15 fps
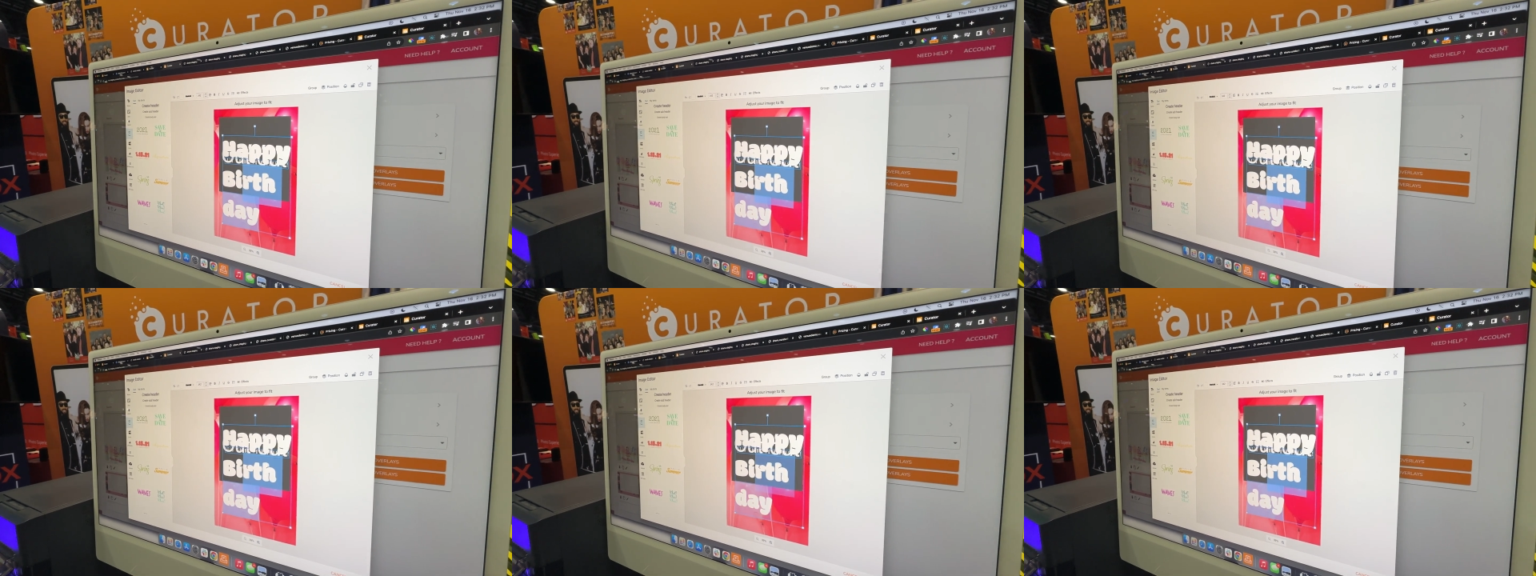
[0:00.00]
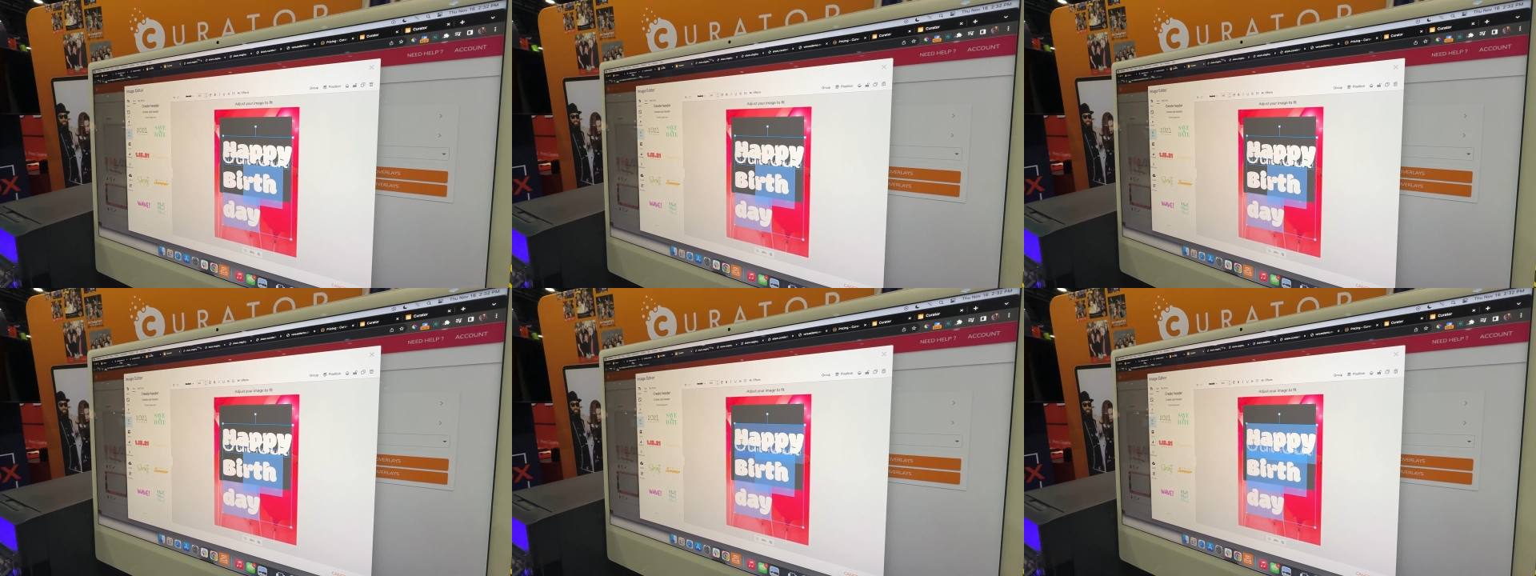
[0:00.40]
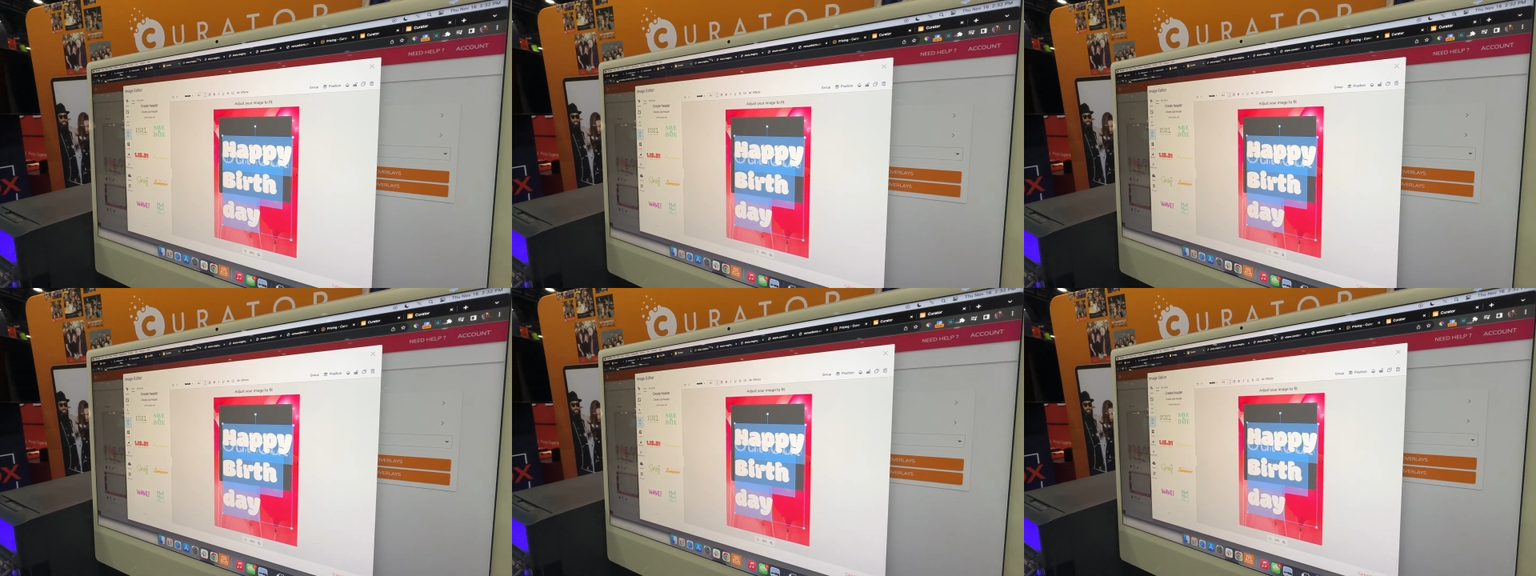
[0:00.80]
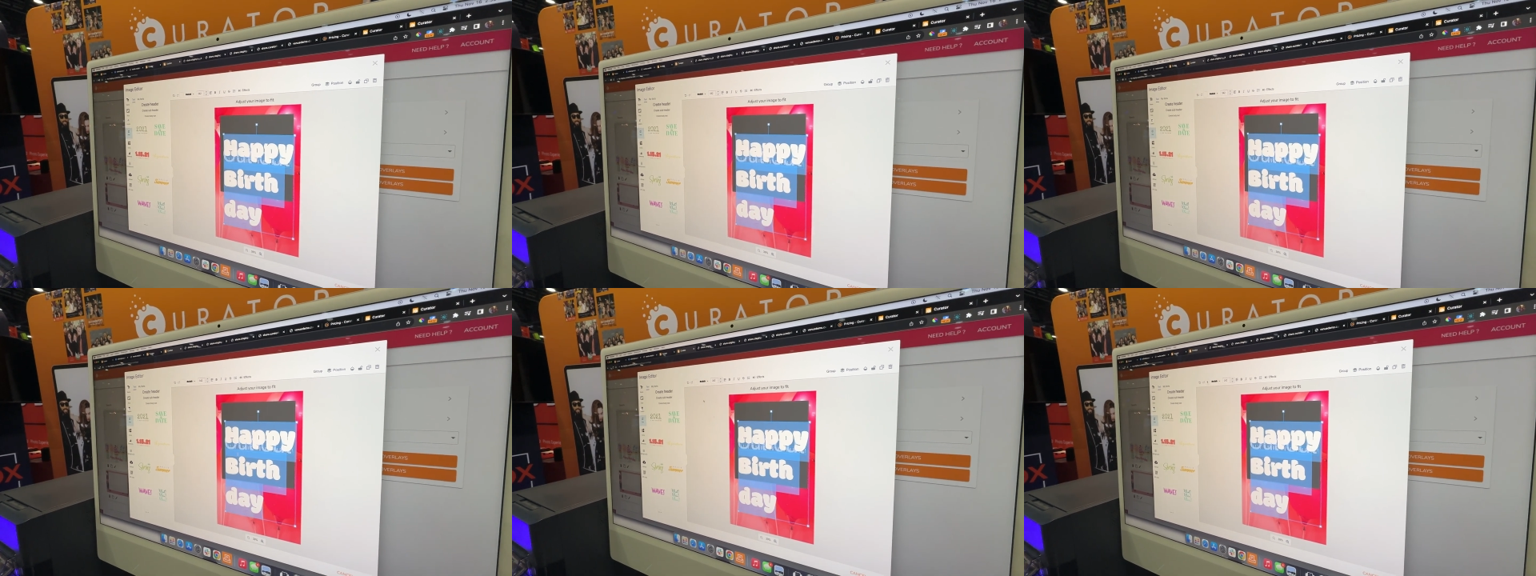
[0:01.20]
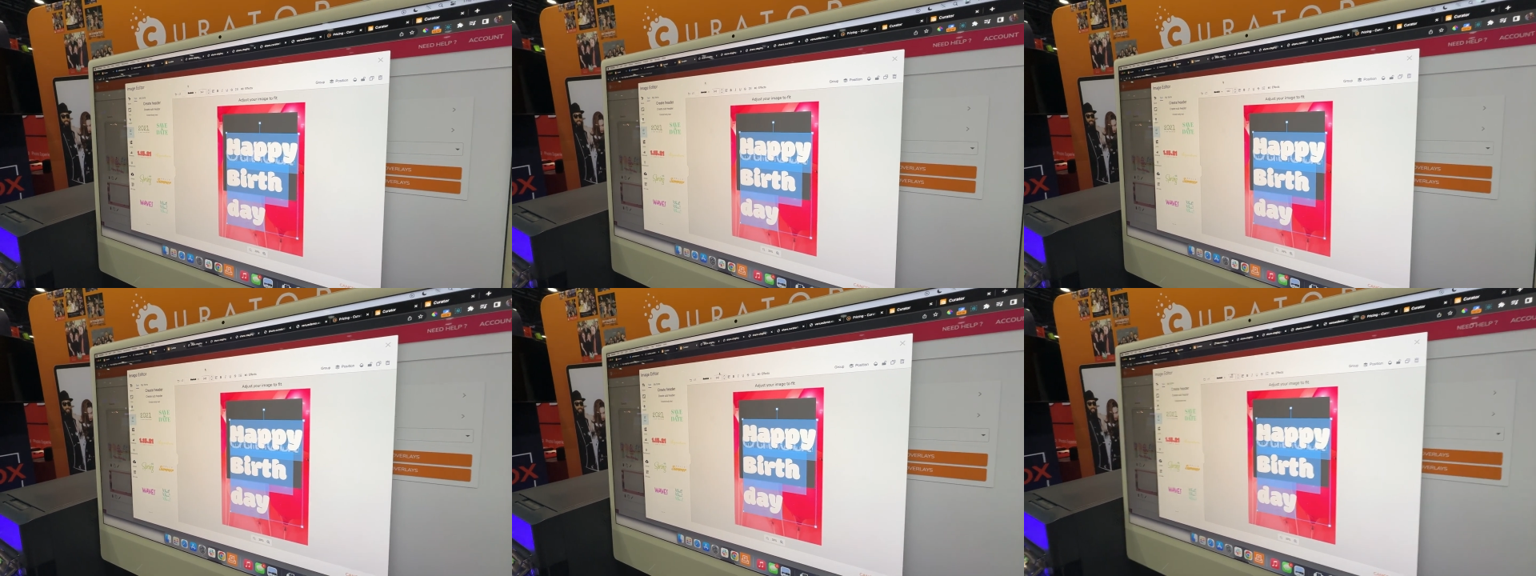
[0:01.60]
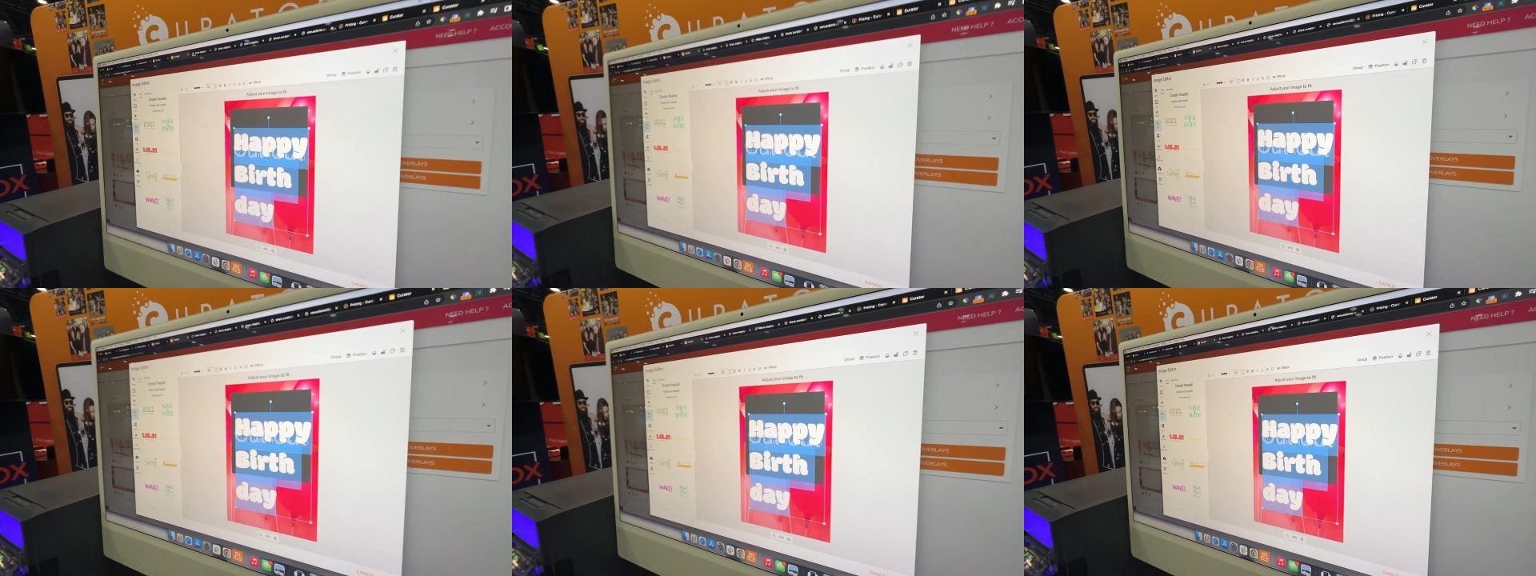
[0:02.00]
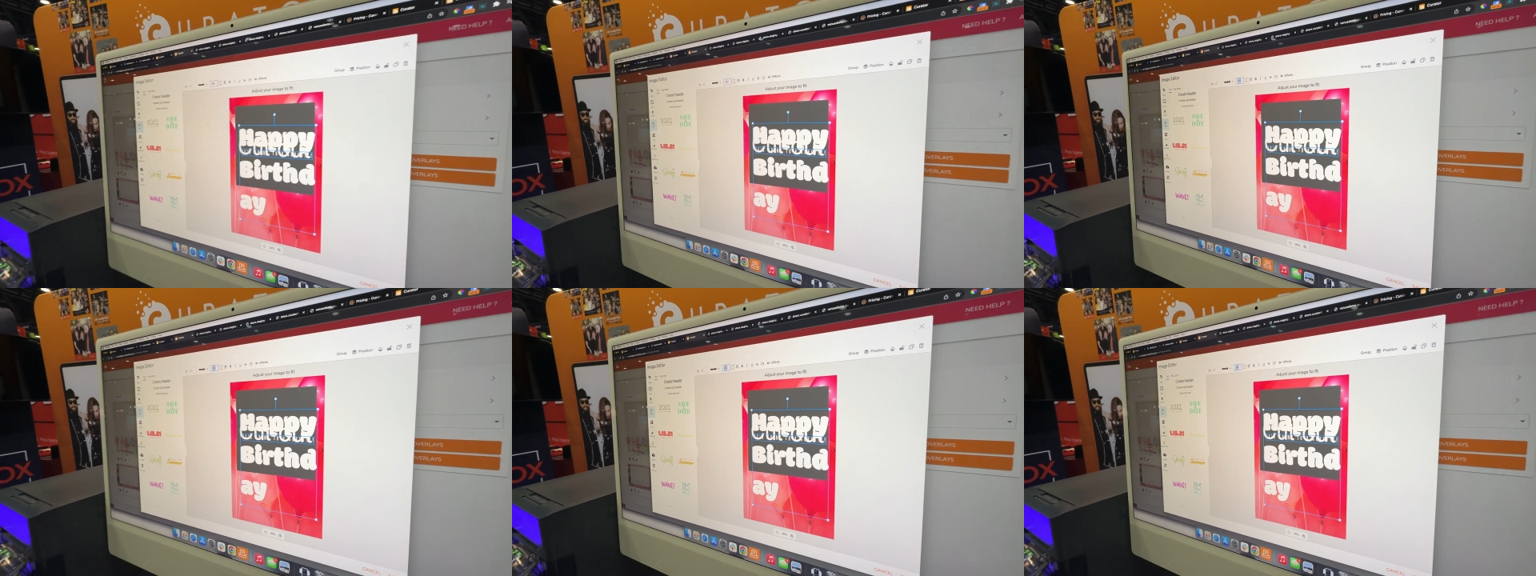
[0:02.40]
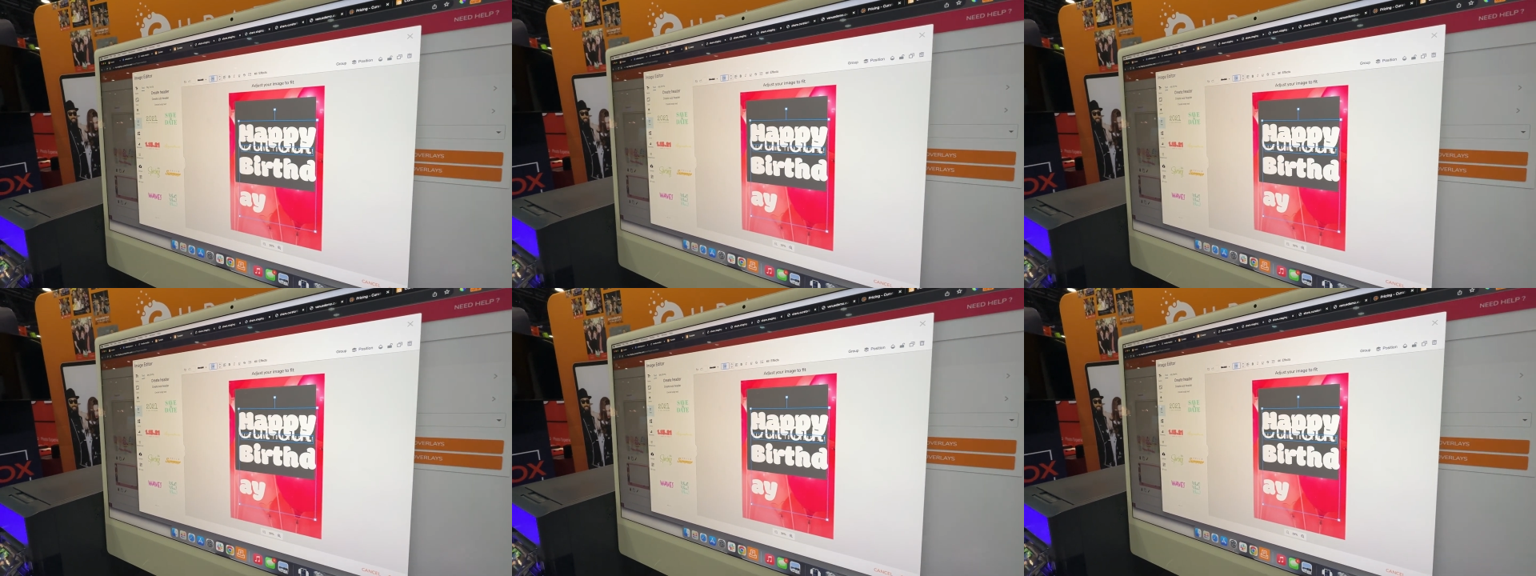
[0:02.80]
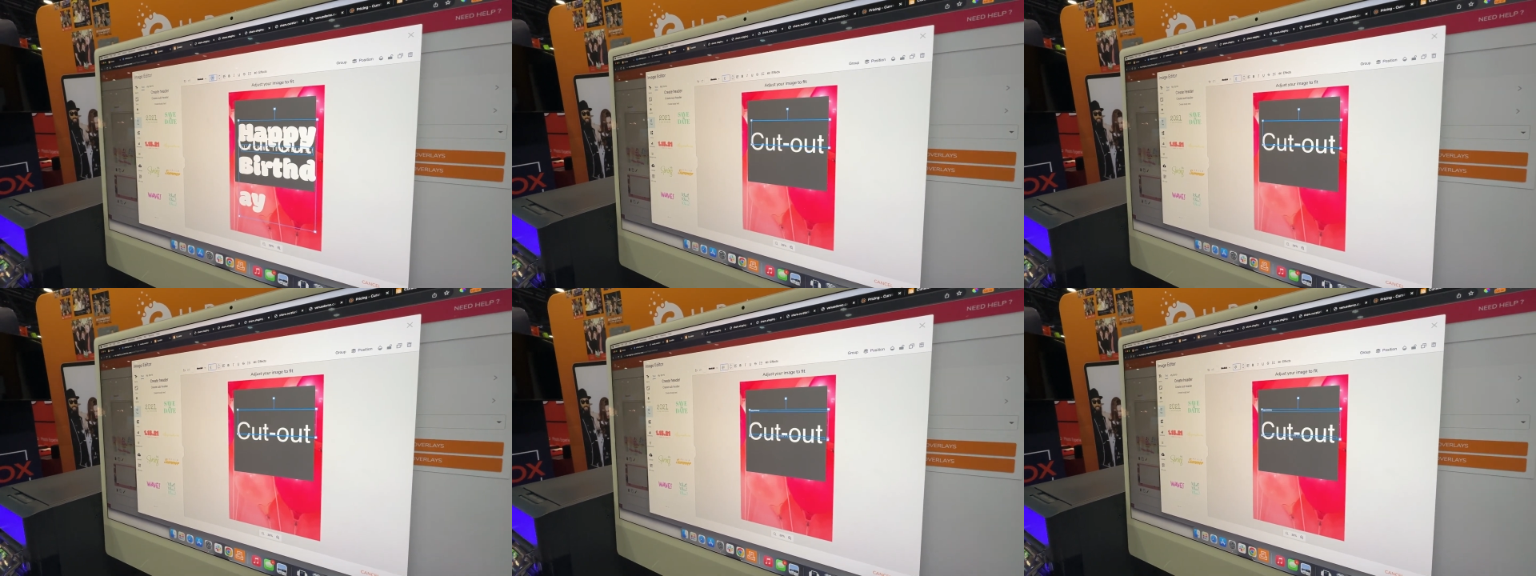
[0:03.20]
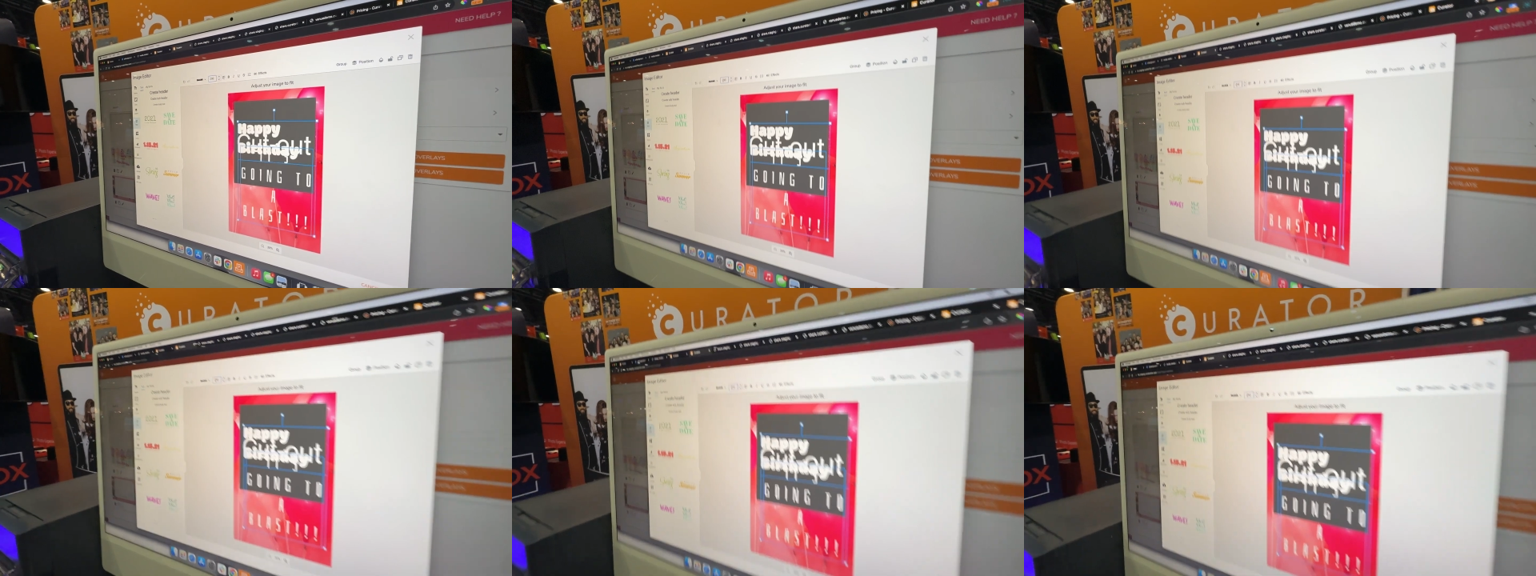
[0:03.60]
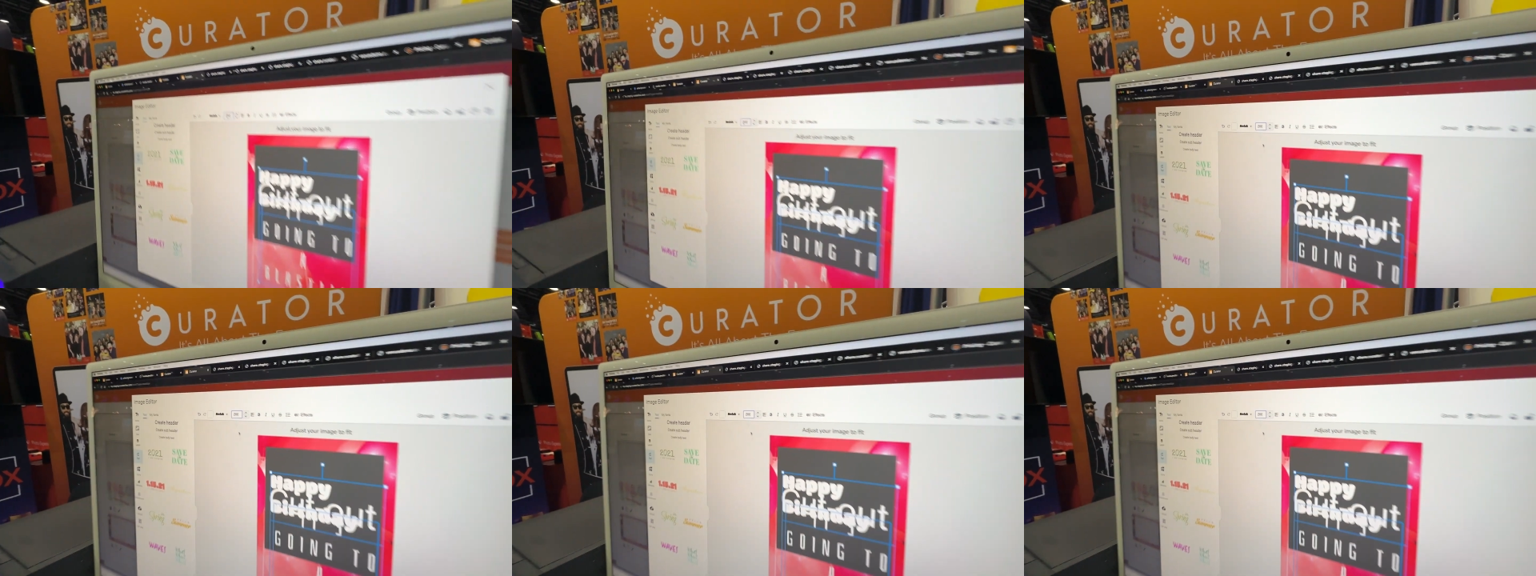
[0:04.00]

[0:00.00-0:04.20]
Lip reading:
(no speaker visible)